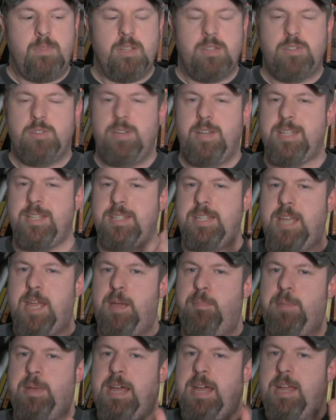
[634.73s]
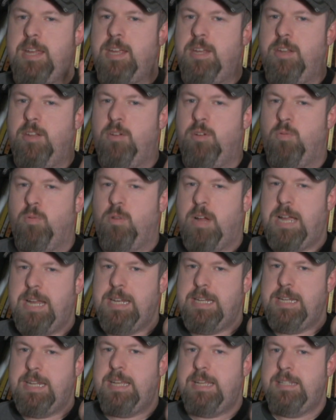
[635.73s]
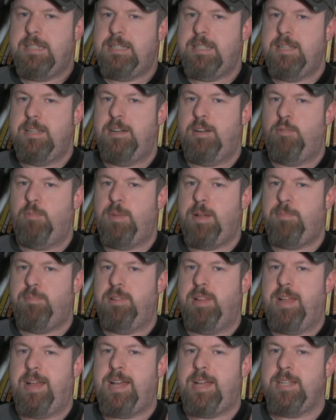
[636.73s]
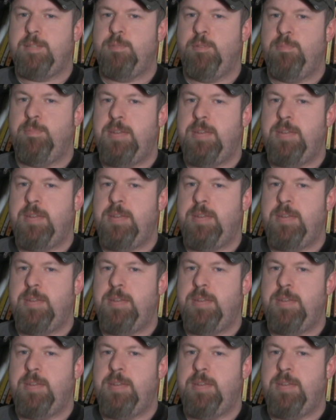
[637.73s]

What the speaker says: So I sat back, you know, right dead center of my plasma,